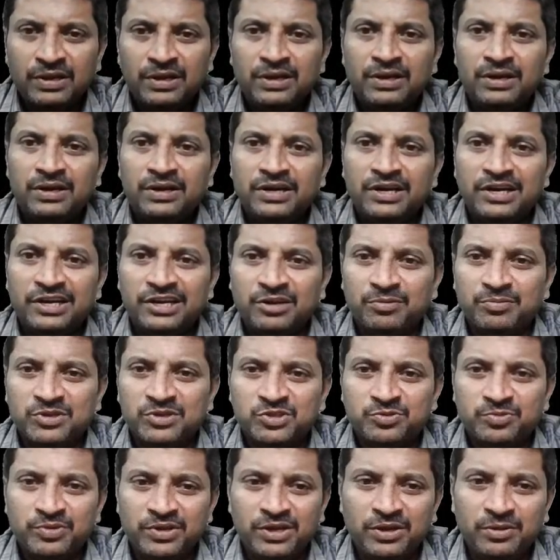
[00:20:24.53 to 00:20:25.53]
Data must
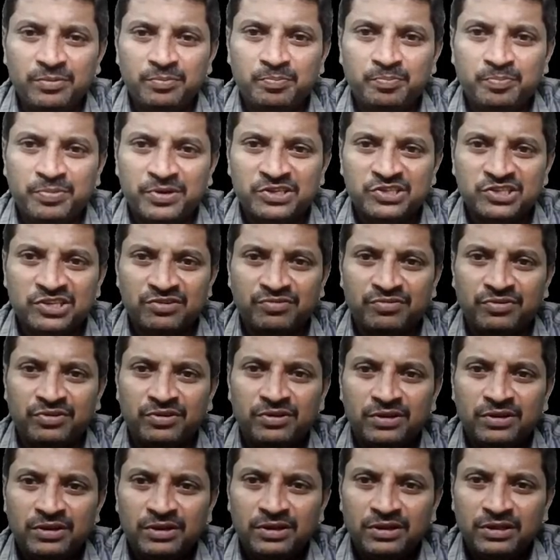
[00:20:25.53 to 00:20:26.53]
be preserved.
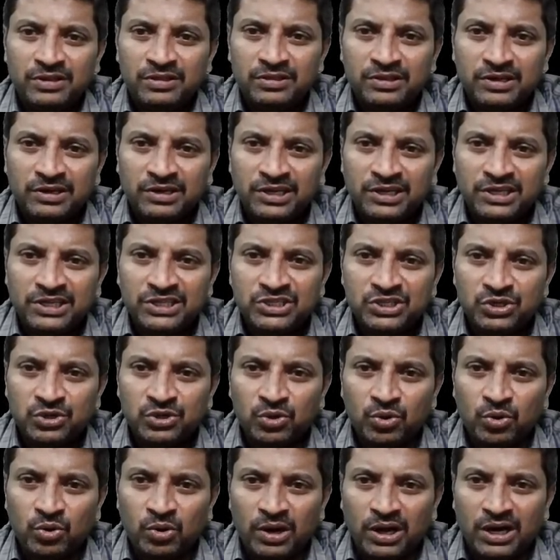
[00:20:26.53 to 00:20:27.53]
That is
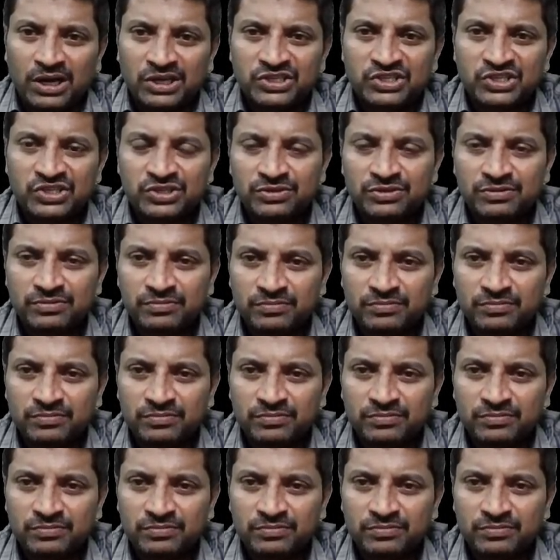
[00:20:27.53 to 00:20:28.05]
no loss.